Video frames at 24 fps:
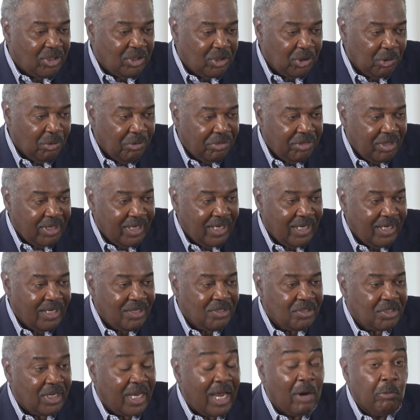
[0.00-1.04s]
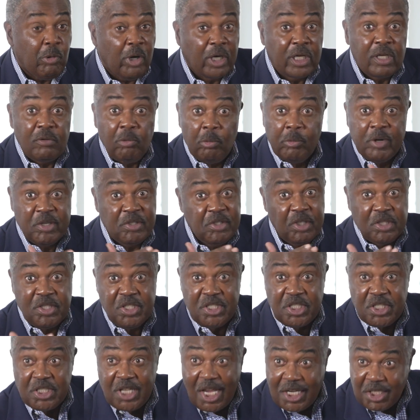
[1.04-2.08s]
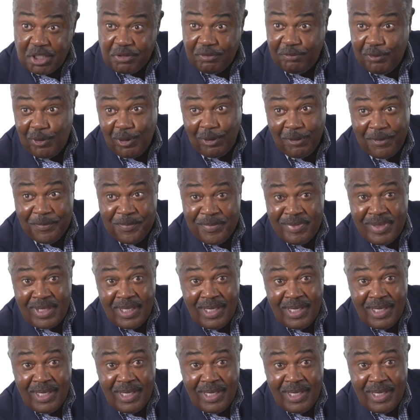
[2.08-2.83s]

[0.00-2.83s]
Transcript: do things and we're successful,